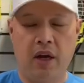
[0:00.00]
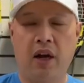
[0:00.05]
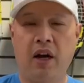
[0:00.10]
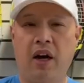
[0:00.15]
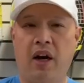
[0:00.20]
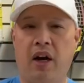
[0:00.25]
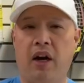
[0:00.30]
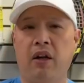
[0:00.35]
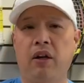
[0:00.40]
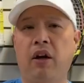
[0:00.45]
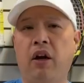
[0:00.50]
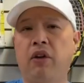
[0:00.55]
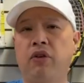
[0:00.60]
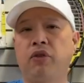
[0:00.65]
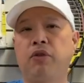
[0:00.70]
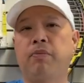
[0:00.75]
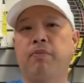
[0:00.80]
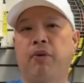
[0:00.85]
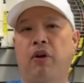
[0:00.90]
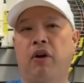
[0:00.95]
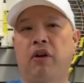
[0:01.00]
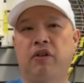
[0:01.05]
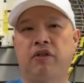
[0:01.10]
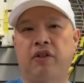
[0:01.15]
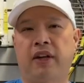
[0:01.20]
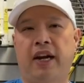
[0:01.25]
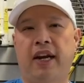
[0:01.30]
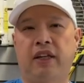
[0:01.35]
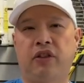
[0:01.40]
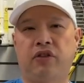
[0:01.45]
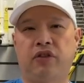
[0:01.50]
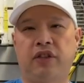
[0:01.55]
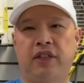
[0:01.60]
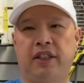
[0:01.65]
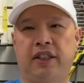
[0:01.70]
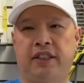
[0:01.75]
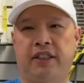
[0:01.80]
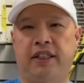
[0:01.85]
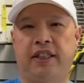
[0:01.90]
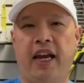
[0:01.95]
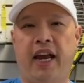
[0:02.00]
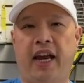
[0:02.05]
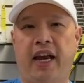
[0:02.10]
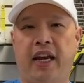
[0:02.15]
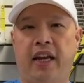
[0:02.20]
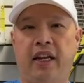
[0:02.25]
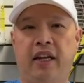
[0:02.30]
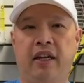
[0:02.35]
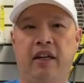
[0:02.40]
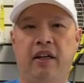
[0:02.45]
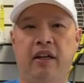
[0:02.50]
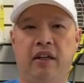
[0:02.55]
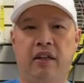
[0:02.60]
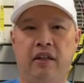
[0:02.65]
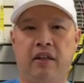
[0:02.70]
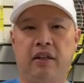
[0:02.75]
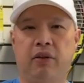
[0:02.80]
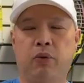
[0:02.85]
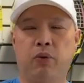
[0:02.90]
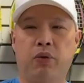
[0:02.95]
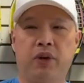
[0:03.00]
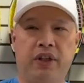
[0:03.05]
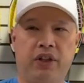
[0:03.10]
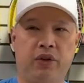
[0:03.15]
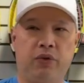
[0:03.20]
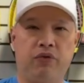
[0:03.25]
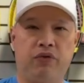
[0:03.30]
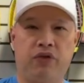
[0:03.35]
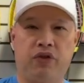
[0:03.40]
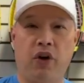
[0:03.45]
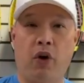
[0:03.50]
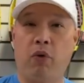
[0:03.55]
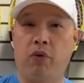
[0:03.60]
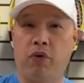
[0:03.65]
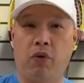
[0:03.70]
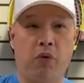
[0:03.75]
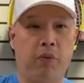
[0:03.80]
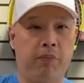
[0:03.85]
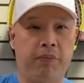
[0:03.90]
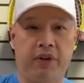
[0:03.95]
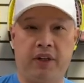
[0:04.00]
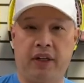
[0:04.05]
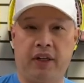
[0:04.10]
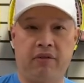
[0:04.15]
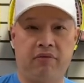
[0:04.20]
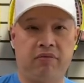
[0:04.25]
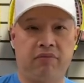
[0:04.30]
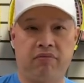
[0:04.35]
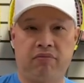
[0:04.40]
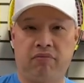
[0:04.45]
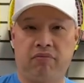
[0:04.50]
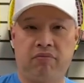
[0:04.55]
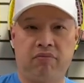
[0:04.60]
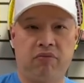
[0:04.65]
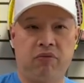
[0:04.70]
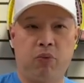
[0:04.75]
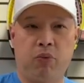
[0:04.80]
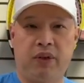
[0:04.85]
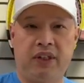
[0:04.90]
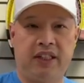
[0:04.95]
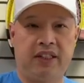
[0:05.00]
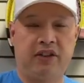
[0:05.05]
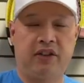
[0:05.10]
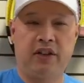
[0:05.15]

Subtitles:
how long do balls actually stay when you don't open it, when it's